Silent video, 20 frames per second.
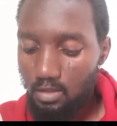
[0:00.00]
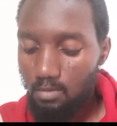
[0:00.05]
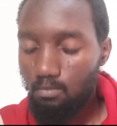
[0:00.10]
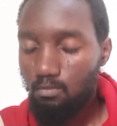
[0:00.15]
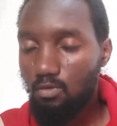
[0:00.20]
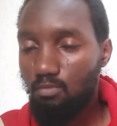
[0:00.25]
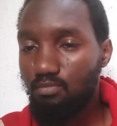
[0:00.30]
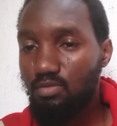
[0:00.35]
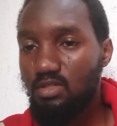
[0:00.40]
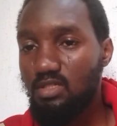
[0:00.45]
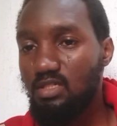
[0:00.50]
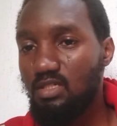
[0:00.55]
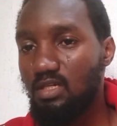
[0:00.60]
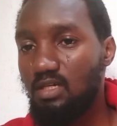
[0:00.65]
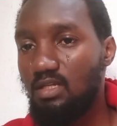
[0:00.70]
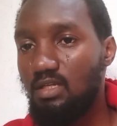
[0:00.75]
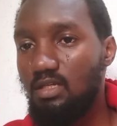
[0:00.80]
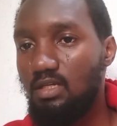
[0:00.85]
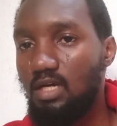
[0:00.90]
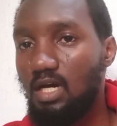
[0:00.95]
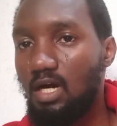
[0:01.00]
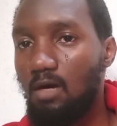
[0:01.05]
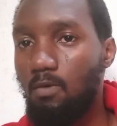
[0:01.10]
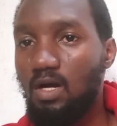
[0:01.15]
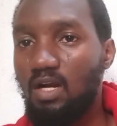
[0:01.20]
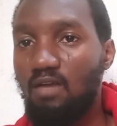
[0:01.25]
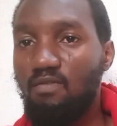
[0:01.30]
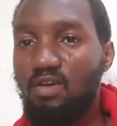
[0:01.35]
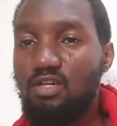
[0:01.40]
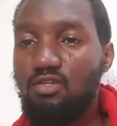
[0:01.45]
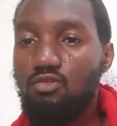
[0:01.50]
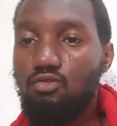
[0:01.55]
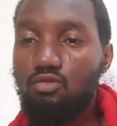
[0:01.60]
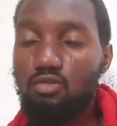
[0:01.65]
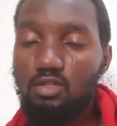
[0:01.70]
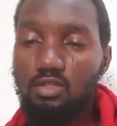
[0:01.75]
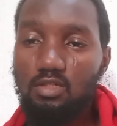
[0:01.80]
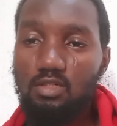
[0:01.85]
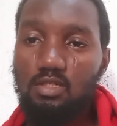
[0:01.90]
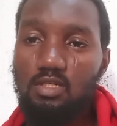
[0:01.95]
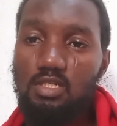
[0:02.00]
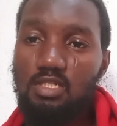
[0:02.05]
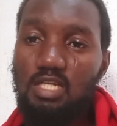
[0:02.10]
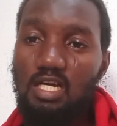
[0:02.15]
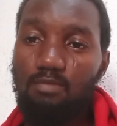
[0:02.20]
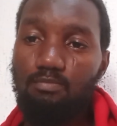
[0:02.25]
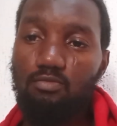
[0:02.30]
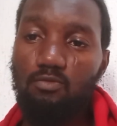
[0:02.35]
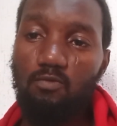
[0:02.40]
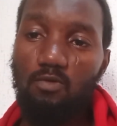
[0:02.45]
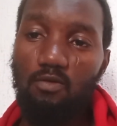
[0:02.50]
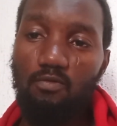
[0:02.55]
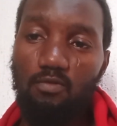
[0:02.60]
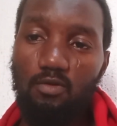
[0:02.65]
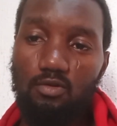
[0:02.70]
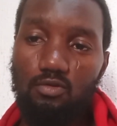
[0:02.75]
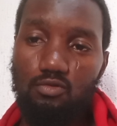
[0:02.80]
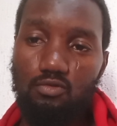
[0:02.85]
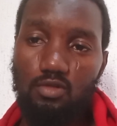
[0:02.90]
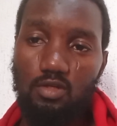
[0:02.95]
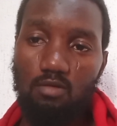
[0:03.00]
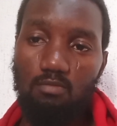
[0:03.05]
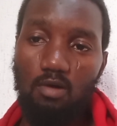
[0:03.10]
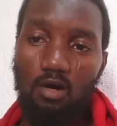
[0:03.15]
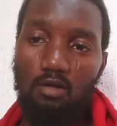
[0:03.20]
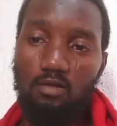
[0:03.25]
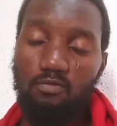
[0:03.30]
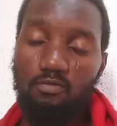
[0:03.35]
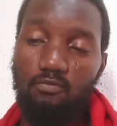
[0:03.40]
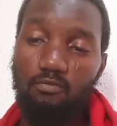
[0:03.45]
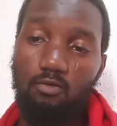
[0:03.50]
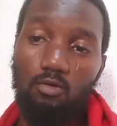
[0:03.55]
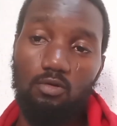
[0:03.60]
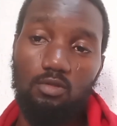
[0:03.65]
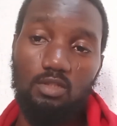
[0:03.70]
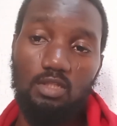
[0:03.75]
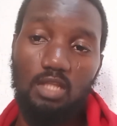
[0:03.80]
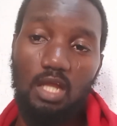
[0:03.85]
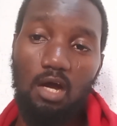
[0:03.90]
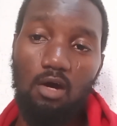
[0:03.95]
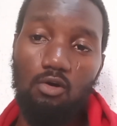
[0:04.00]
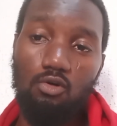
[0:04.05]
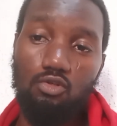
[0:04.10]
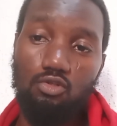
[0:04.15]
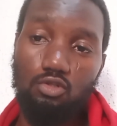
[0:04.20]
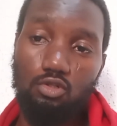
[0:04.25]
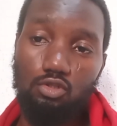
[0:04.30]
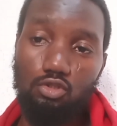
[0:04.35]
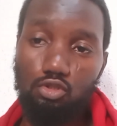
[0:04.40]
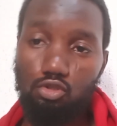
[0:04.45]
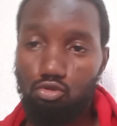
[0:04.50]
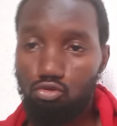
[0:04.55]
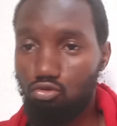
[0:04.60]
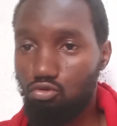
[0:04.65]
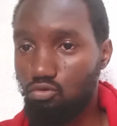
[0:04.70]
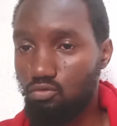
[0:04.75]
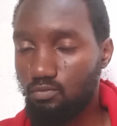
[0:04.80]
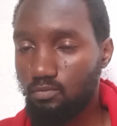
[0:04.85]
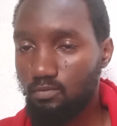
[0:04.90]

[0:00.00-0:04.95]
But basically, I will advise you to increase that proof of fund to about 4,000 euro.